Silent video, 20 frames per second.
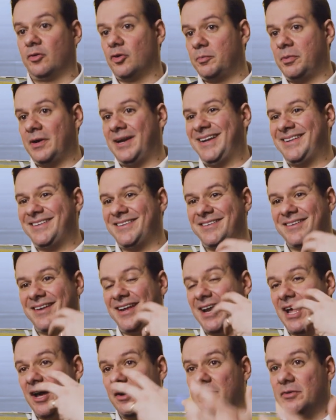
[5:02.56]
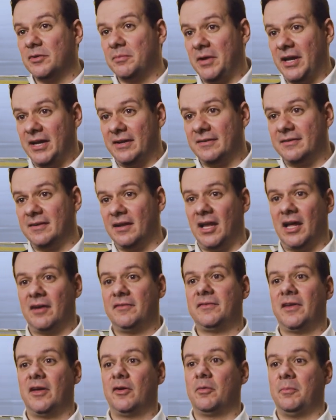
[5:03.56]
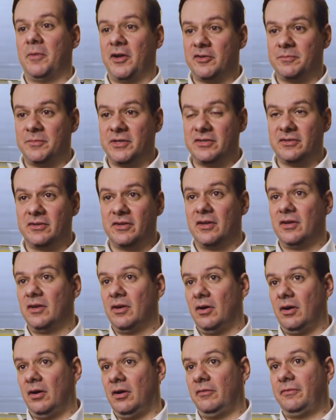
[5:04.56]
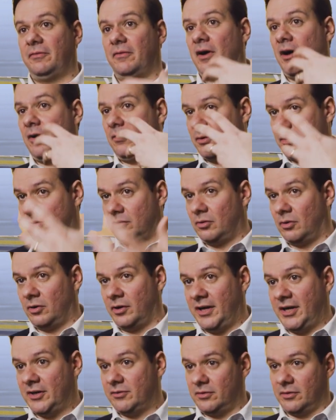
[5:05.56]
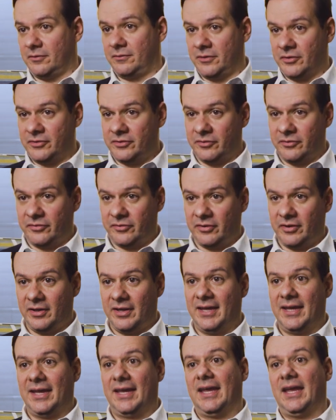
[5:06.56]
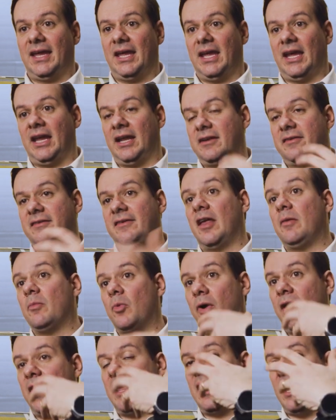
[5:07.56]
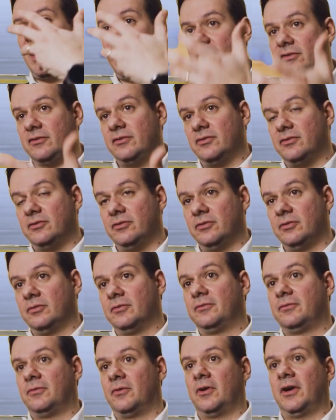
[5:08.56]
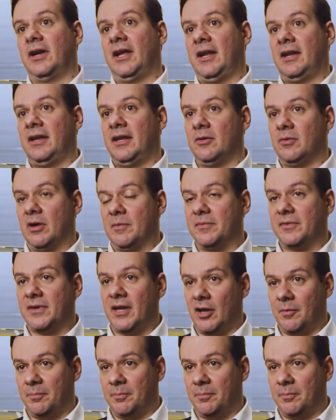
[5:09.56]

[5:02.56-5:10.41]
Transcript: Kubernetes can automate the lifecycle management of our core network functions in the same way as you do for any webscale